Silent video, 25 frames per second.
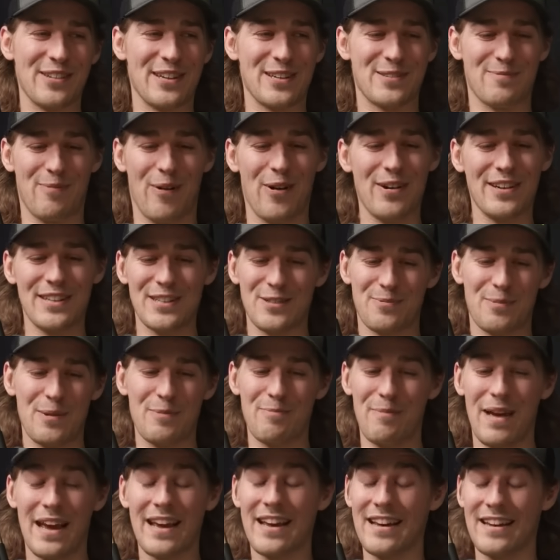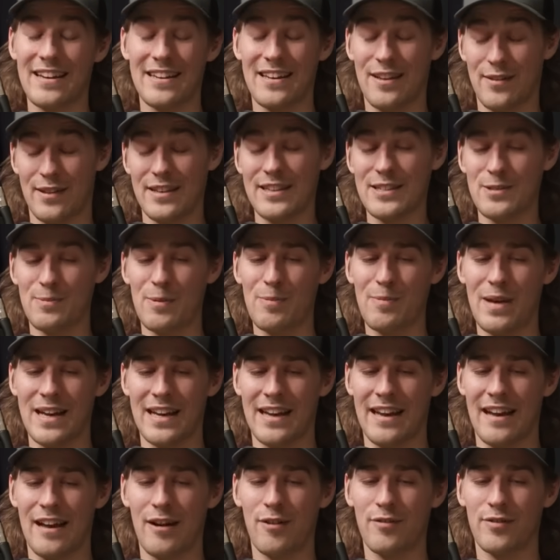this point, he's been
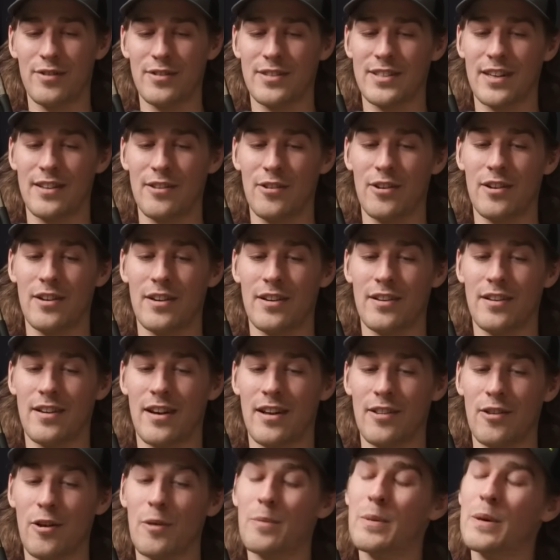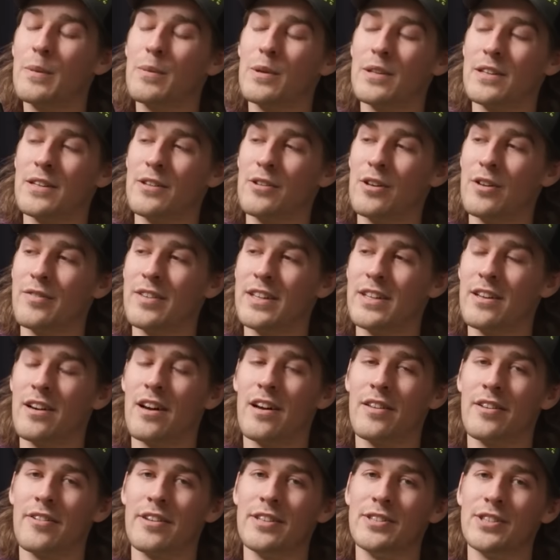mega helpful to a lot of people and a lot of
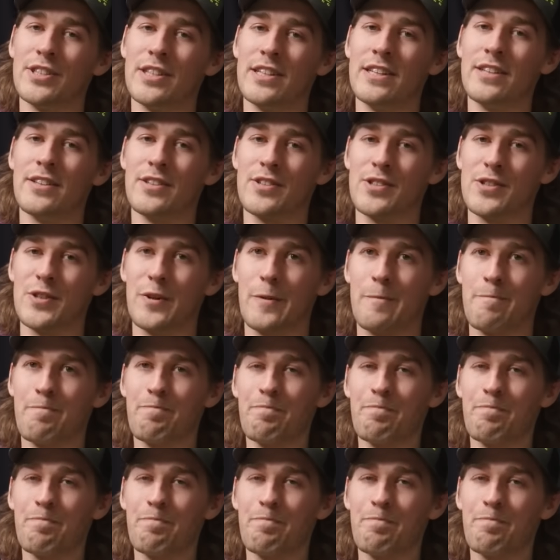other engineers. So